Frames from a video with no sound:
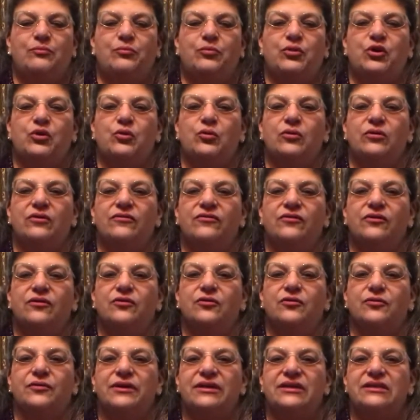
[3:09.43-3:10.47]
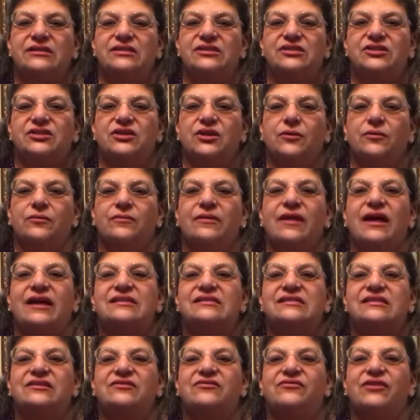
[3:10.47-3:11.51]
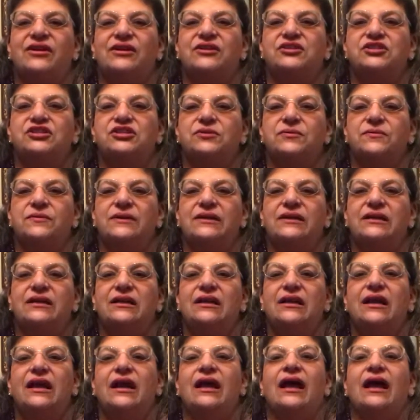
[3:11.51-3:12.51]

beautiful green stone, that's aventurine,